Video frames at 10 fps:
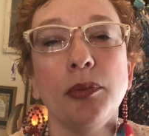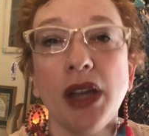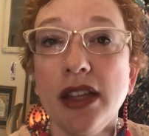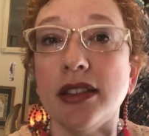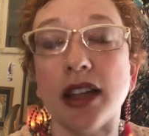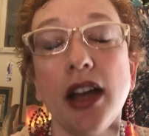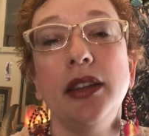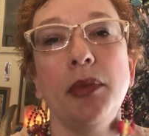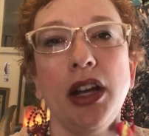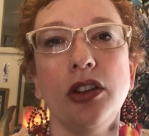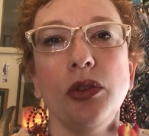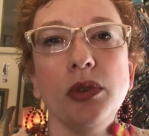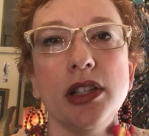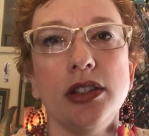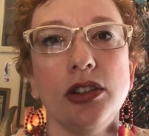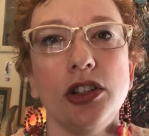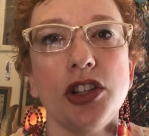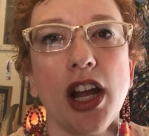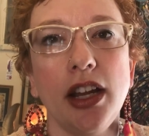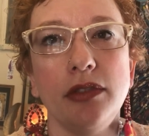based on the medical
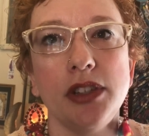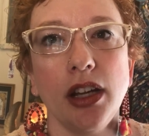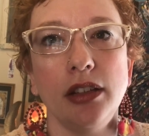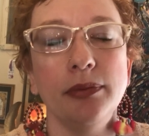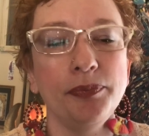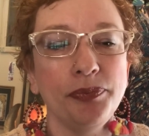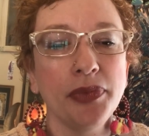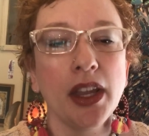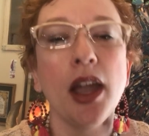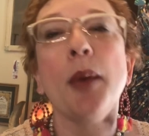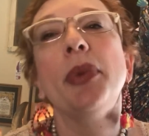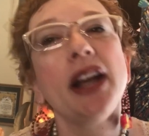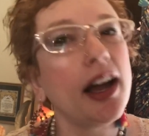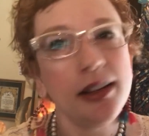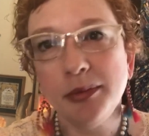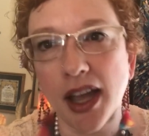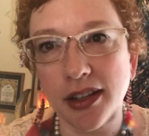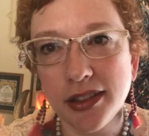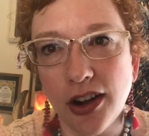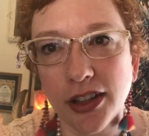research I have done. But I am
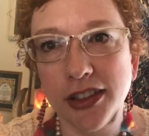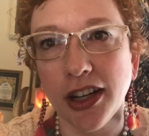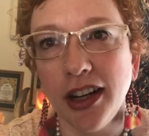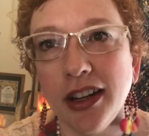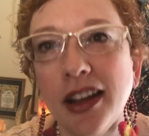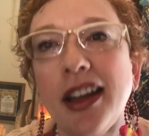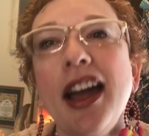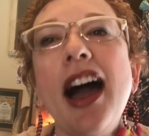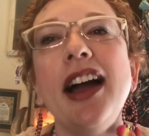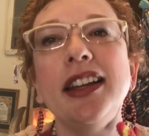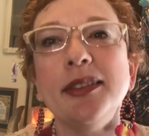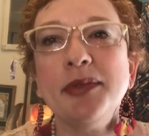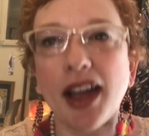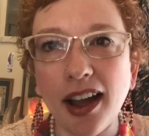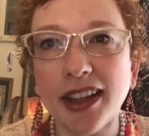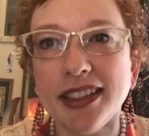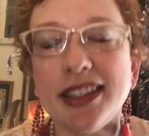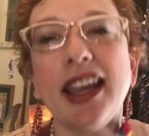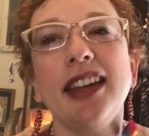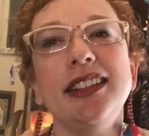not a doctor. I am not
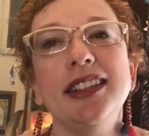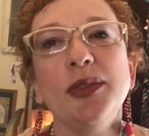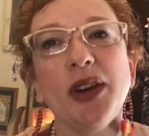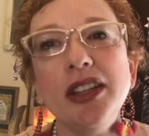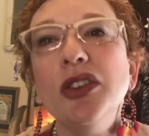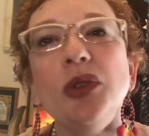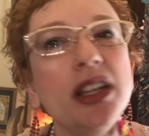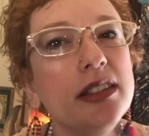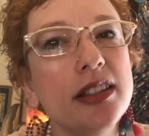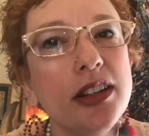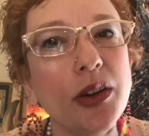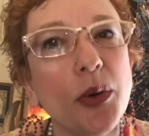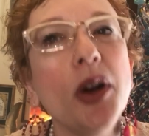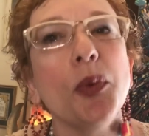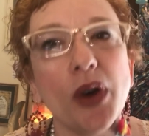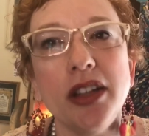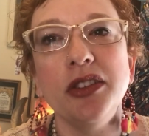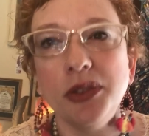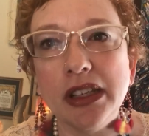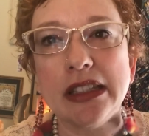saying what you need to do or what
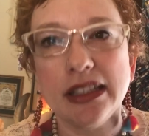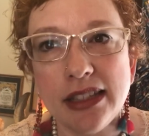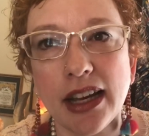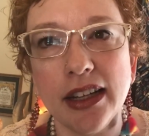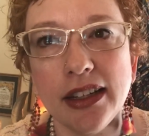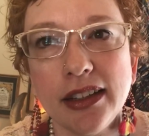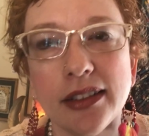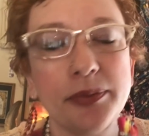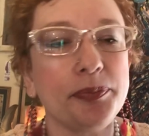you need to take.